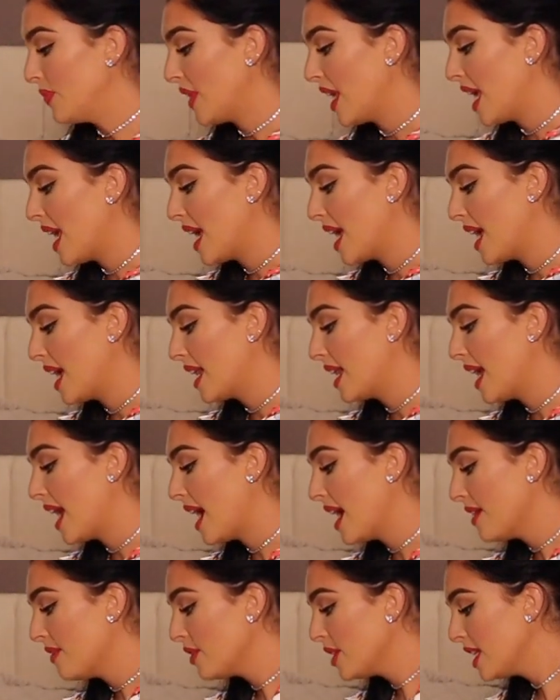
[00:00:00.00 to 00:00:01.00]
and
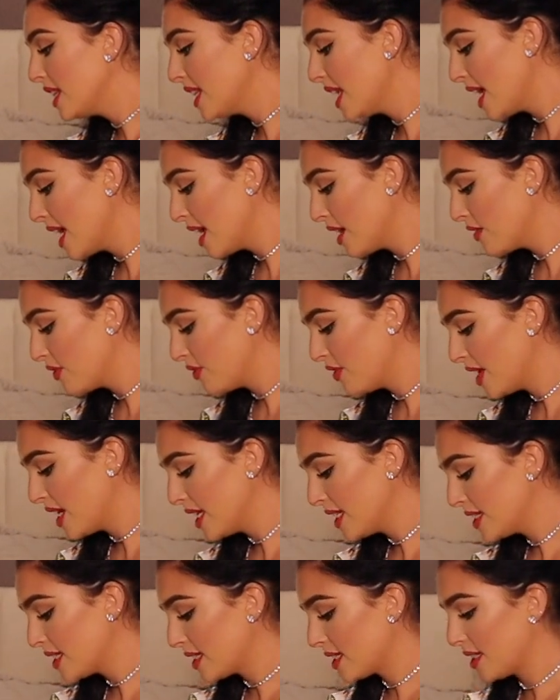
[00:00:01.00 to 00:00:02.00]
everything
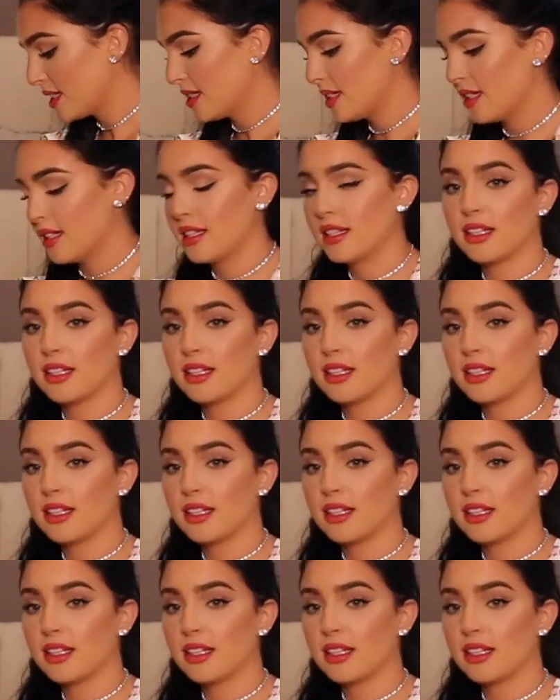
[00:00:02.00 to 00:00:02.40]
fits